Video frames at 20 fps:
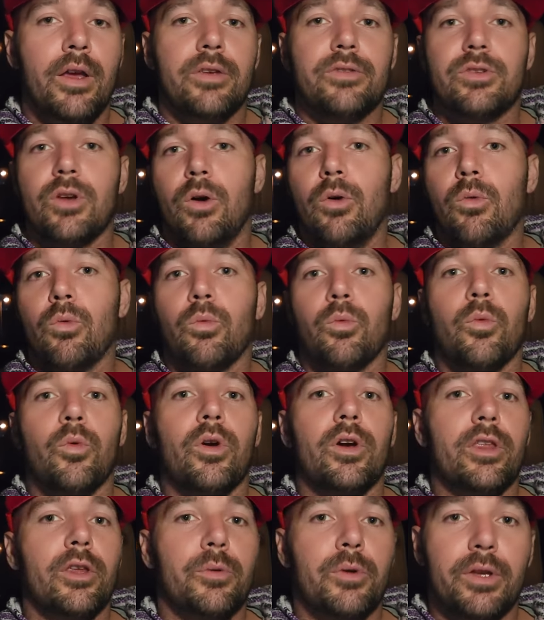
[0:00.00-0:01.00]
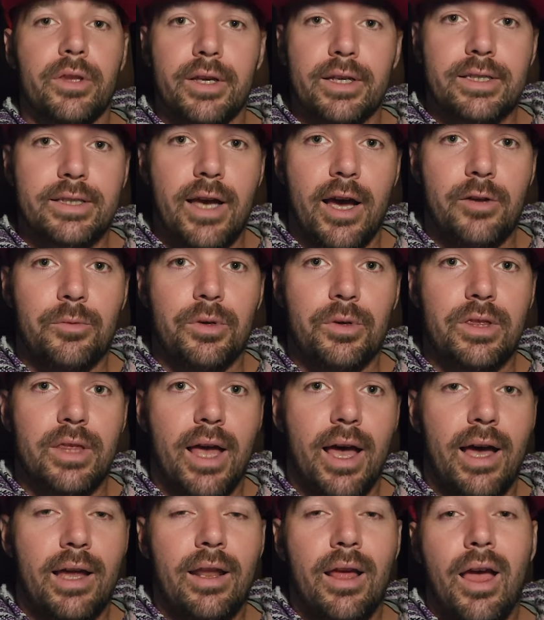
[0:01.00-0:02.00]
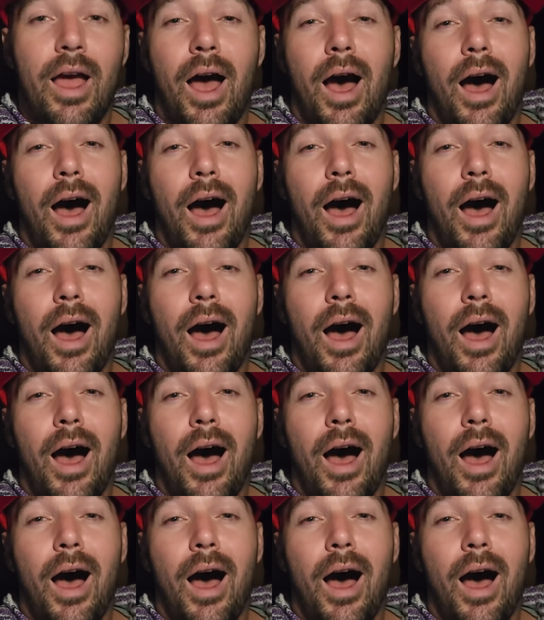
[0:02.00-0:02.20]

So really, really excited with that.